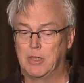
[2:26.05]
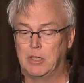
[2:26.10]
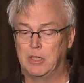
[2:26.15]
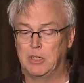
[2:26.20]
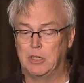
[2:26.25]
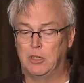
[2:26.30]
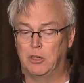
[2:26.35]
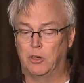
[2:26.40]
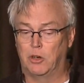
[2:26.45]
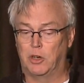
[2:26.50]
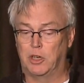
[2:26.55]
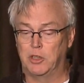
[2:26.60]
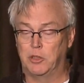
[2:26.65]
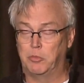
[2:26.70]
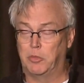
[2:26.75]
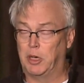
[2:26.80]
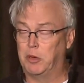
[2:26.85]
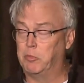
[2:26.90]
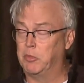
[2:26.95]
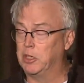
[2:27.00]

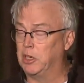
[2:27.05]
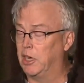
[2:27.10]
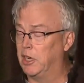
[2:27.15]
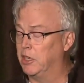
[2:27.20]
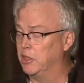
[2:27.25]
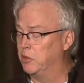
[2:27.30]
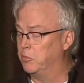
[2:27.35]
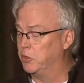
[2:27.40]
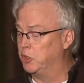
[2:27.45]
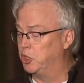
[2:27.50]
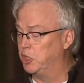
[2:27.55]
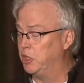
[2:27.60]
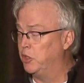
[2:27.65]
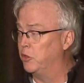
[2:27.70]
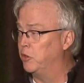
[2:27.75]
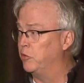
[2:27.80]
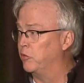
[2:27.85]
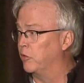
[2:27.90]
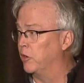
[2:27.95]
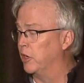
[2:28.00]
the
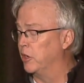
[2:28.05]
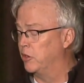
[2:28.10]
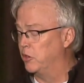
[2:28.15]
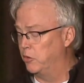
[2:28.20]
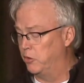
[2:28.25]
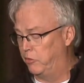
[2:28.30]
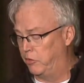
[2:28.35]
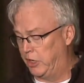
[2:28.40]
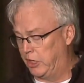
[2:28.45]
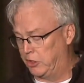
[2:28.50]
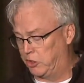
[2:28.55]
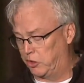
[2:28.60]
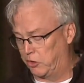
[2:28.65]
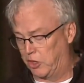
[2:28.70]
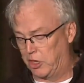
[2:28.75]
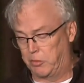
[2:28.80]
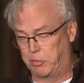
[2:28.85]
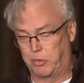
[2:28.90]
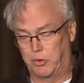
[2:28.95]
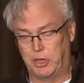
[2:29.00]
machinery front to advance your
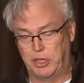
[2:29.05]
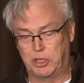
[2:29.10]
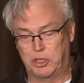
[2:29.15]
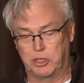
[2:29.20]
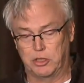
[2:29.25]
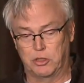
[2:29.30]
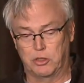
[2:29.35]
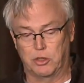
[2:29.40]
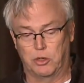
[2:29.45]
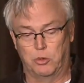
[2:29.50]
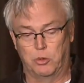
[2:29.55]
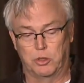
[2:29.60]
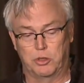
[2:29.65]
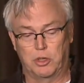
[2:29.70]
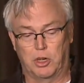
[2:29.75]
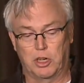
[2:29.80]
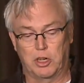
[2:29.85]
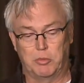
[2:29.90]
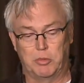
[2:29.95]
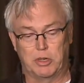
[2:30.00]
operation. So we'll
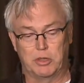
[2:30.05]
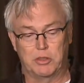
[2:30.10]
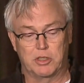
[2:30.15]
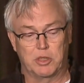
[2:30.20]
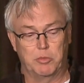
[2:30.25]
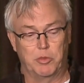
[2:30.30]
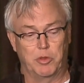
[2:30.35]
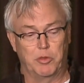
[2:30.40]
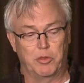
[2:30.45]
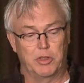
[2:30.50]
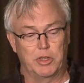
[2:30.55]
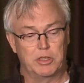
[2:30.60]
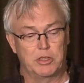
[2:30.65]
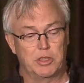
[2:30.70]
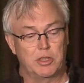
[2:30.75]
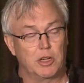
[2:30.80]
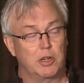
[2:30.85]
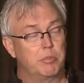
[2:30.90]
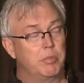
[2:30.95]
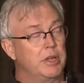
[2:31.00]
talk about some of the things
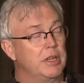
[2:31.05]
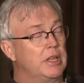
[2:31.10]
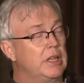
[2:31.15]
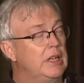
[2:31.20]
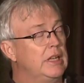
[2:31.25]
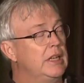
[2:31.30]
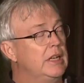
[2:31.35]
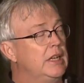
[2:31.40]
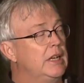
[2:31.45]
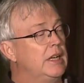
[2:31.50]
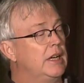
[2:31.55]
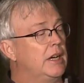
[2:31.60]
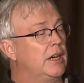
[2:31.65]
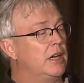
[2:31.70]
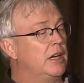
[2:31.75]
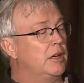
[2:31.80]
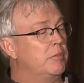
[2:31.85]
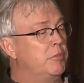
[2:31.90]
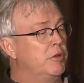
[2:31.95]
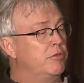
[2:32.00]
there, but
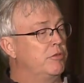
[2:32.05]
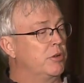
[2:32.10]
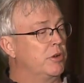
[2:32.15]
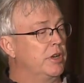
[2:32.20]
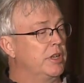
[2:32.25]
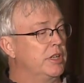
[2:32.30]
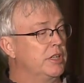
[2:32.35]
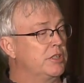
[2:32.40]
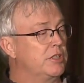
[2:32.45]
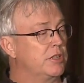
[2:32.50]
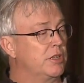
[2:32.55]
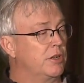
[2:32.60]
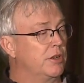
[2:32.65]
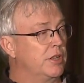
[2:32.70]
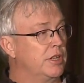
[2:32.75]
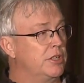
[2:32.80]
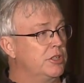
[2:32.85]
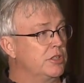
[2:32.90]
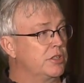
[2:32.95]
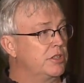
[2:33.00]
before I get
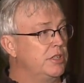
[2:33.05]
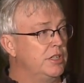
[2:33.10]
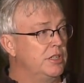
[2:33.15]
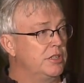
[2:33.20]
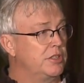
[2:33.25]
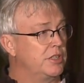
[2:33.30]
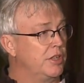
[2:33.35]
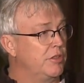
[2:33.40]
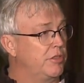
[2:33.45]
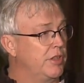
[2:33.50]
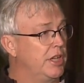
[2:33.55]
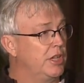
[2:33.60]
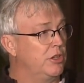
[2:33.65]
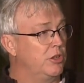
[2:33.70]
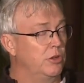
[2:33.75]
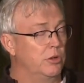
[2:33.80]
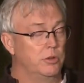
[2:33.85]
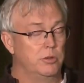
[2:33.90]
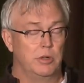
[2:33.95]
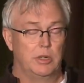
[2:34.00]
started, I just need to say thank
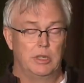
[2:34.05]
you.